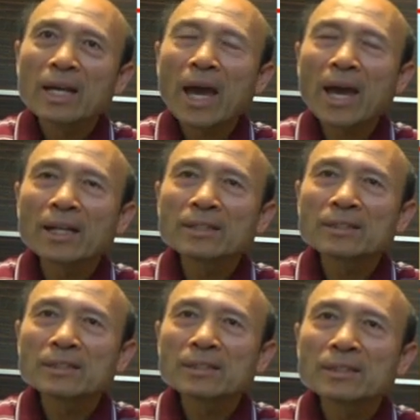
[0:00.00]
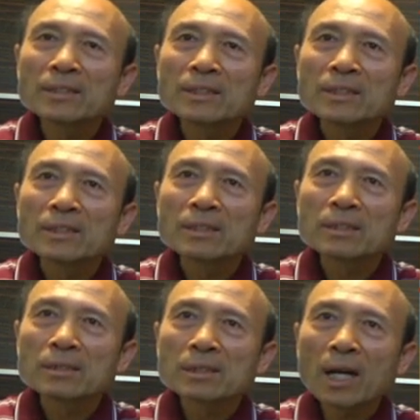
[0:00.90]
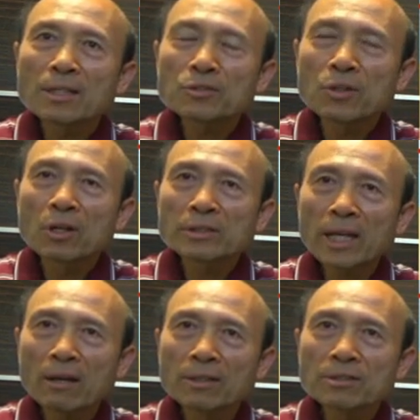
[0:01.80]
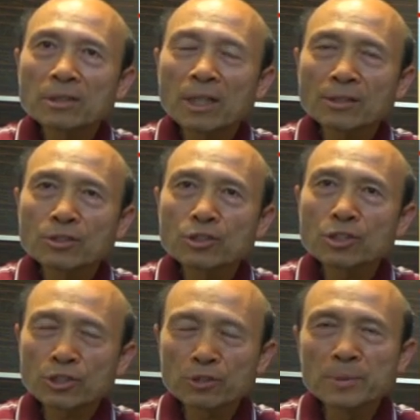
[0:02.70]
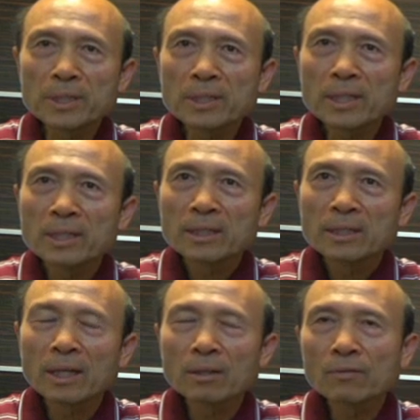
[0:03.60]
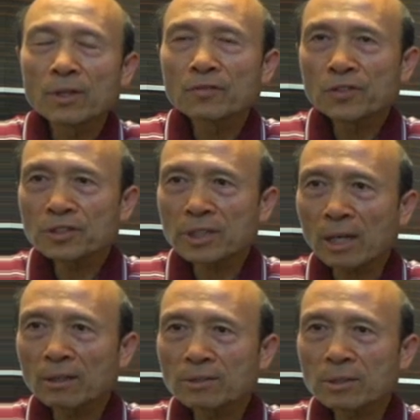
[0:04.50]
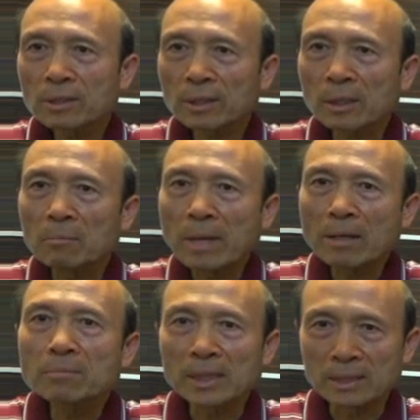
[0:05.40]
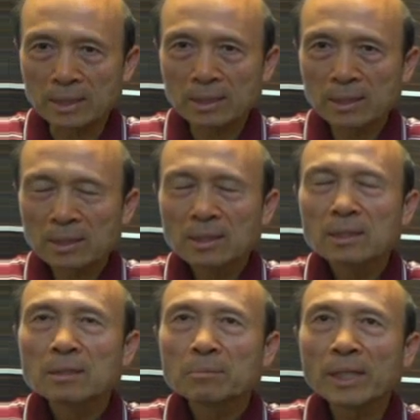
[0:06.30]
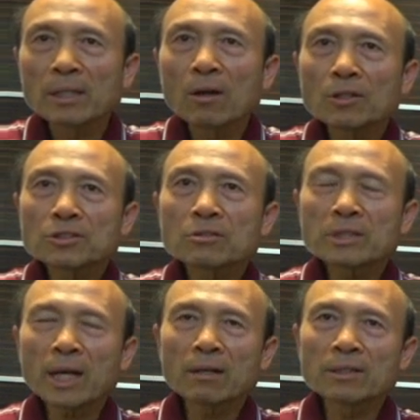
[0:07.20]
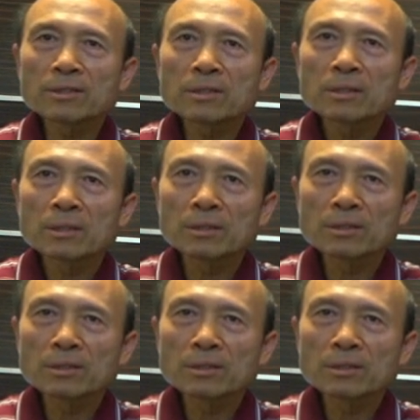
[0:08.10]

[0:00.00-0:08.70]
And God's law tells us God's judgment. Now, it first tells us the commandments, but it also tells us the